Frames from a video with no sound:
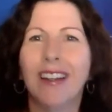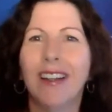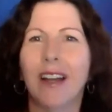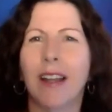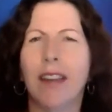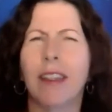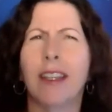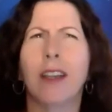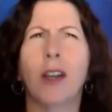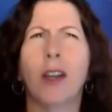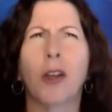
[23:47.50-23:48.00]
I
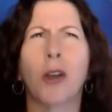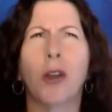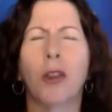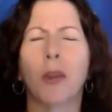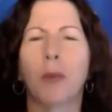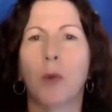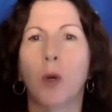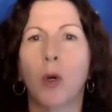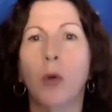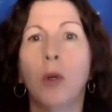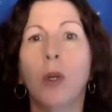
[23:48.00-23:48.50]
think I got
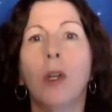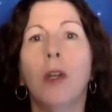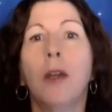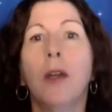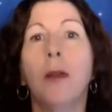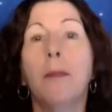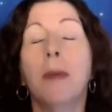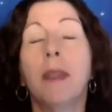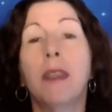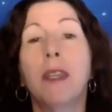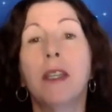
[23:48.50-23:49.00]
them all.
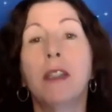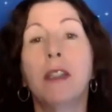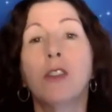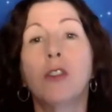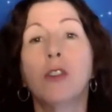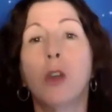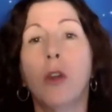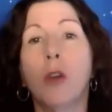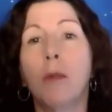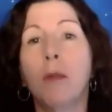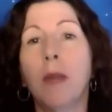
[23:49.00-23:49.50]
But there's
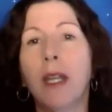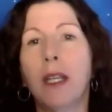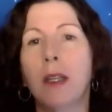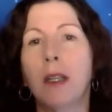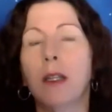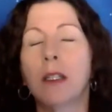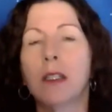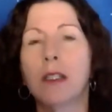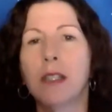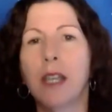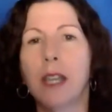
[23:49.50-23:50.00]
so many
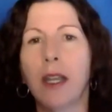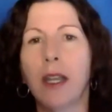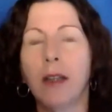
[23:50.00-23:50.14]
because